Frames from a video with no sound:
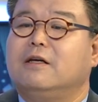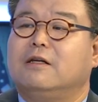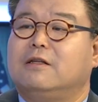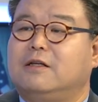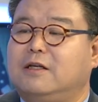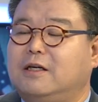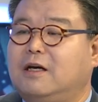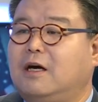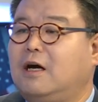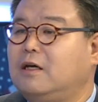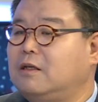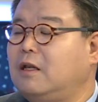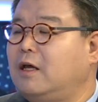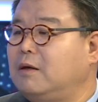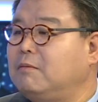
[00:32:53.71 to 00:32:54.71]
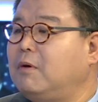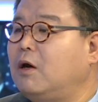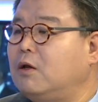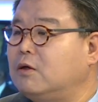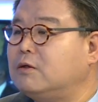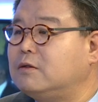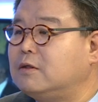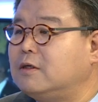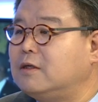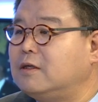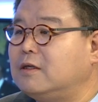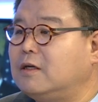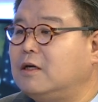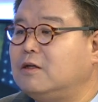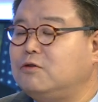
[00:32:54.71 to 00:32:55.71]
the hardline
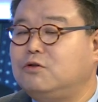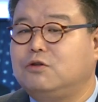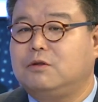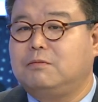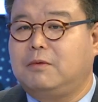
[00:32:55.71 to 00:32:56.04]
policy chosen